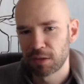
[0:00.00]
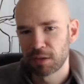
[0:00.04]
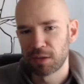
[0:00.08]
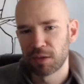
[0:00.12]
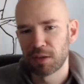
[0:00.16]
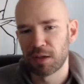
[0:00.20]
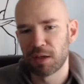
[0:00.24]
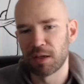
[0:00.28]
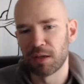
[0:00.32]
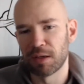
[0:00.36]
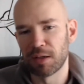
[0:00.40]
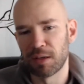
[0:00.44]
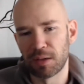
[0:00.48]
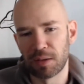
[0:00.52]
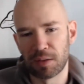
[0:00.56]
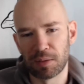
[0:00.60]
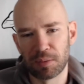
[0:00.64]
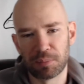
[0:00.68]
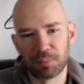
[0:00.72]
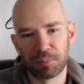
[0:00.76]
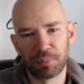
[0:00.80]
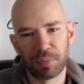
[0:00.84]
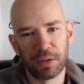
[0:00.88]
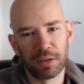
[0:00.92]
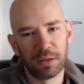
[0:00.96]

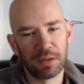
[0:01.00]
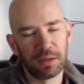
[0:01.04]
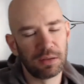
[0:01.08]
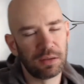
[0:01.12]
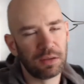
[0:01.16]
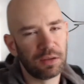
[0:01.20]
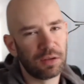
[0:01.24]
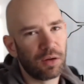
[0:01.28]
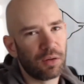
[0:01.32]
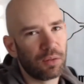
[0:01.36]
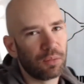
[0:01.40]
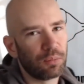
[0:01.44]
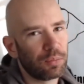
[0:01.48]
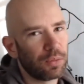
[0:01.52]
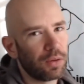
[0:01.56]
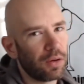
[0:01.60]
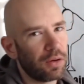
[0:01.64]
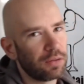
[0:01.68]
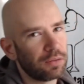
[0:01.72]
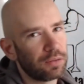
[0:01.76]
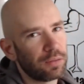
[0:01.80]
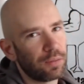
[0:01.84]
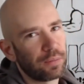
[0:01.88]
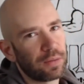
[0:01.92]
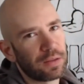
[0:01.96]
But, we
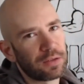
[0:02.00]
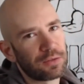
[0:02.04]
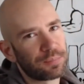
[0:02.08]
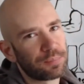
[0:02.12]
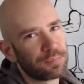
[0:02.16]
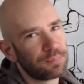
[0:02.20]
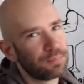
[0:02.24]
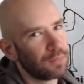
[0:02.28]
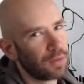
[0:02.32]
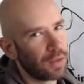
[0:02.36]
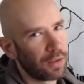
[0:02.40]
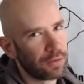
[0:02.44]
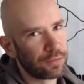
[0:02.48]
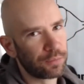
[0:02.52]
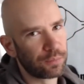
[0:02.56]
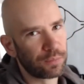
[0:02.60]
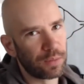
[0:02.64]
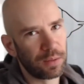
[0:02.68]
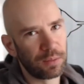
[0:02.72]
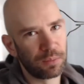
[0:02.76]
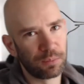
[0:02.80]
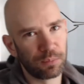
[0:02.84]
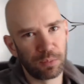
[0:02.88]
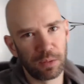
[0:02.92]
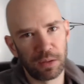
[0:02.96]
all know that's not the
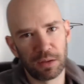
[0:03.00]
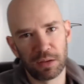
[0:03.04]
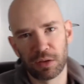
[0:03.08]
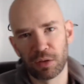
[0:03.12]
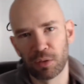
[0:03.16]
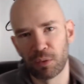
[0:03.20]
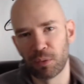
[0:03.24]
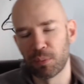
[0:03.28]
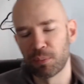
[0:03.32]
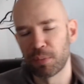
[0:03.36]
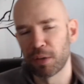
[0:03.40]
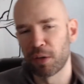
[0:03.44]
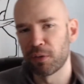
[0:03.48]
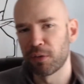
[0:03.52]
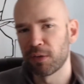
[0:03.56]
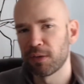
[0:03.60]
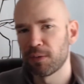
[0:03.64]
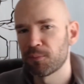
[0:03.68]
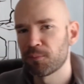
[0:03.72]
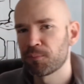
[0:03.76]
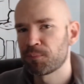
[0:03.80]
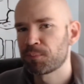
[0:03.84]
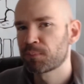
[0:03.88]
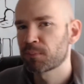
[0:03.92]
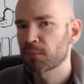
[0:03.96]
right way to go about it.